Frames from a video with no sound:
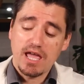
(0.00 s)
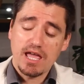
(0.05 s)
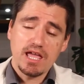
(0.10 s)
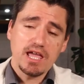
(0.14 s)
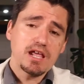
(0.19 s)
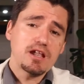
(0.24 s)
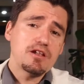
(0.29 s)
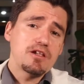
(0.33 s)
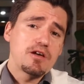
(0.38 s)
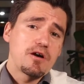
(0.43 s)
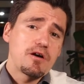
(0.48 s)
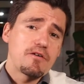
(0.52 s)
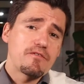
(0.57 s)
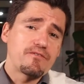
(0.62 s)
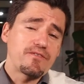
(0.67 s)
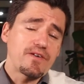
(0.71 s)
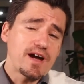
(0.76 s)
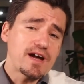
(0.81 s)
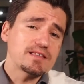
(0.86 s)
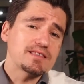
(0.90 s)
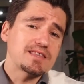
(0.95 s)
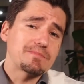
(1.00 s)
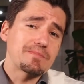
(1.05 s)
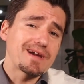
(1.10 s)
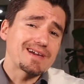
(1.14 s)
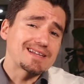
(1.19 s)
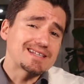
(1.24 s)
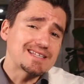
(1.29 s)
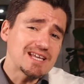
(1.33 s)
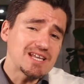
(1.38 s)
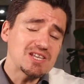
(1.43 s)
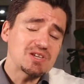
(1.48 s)
and finally, by
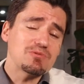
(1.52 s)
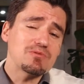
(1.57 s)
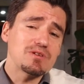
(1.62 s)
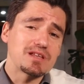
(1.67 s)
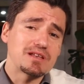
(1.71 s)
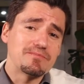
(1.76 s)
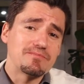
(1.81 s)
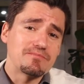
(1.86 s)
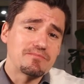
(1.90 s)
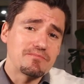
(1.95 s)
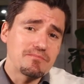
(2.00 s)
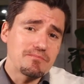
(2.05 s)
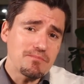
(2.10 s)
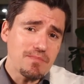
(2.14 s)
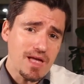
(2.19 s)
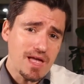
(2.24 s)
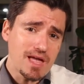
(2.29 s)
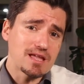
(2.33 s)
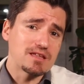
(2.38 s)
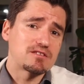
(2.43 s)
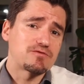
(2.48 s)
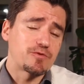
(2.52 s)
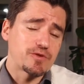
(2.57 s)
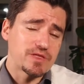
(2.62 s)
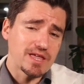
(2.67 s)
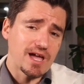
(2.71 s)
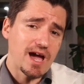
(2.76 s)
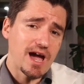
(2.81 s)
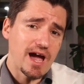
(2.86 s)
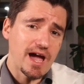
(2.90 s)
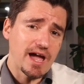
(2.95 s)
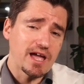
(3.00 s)
continuing meds for
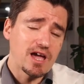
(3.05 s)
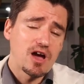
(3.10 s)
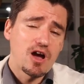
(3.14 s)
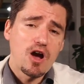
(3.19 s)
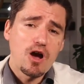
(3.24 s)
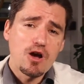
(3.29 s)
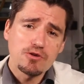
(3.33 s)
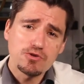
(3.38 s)
the eye,